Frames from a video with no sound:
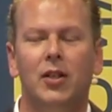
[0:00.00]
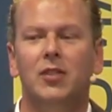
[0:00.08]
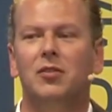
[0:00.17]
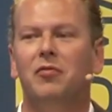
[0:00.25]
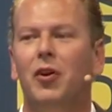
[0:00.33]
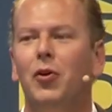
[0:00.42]

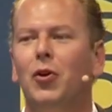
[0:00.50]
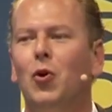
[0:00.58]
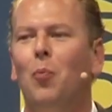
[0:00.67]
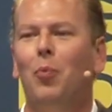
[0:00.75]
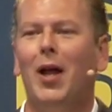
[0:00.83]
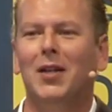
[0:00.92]
It's a very
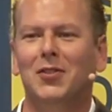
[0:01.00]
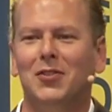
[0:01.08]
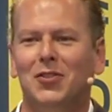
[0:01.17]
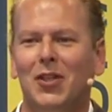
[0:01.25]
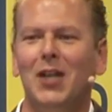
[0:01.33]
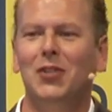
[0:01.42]
complex
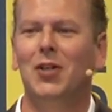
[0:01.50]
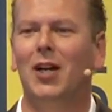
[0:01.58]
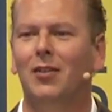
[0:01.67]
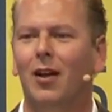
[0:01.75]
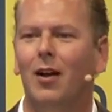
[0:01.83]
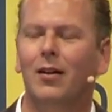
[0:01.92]
stationary
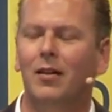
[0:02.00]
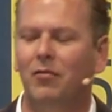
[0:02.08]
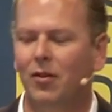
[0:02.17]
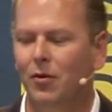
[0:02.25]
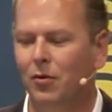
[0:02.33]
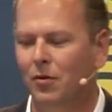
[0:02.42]
target,
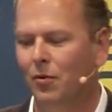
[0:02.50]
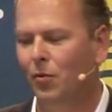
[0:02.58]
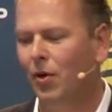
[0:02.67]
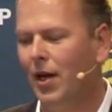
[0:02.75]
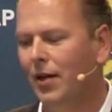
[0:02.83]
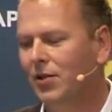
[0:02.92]
if you
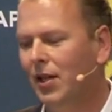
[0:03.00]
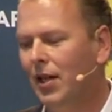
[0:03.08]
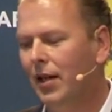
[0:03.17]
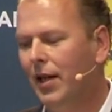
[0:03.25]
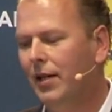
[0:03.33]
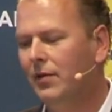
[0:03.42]
would like to see it
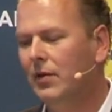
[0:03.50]
like that,